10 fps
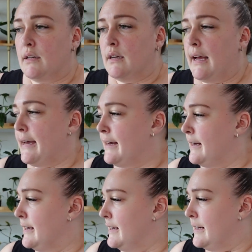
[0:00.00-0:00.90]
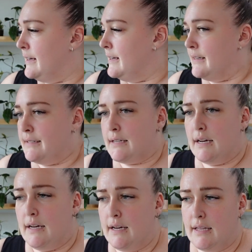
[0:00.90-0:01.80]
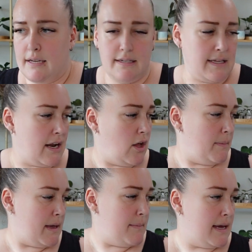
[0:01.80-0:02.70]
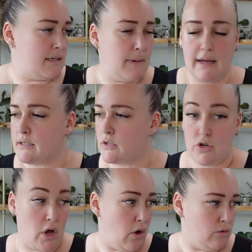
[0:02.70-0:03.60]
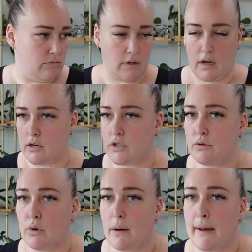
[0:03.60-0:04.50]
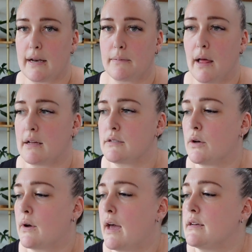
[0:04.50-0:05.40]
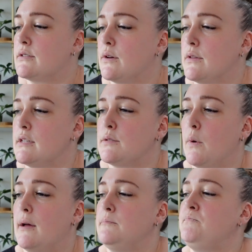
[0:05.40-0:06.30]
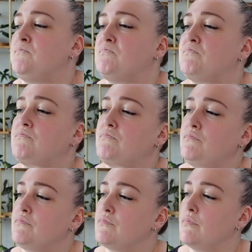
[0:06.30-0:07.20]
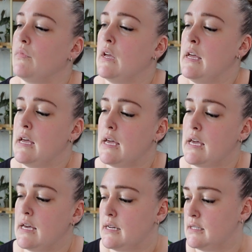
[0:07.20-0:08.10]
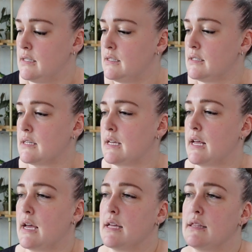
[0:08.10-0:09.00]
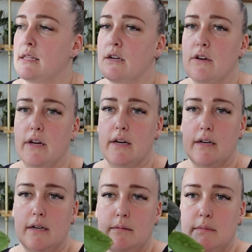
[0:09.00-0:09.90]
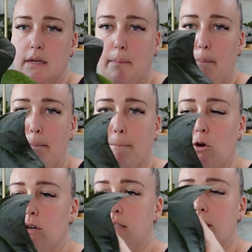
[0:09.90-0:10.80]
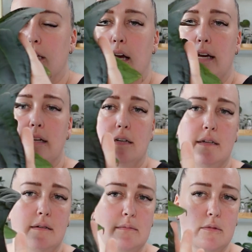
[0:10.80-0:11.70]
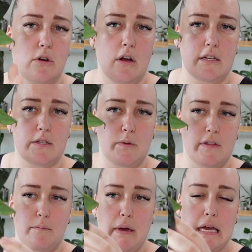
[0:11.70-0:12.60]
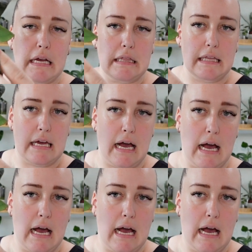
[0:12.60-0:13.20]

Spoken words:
And is that all my Amanda plants? No, I got 2 more Amanda plants. Okay, so this one is an Anthurium crystallinum crossed with Pinkley.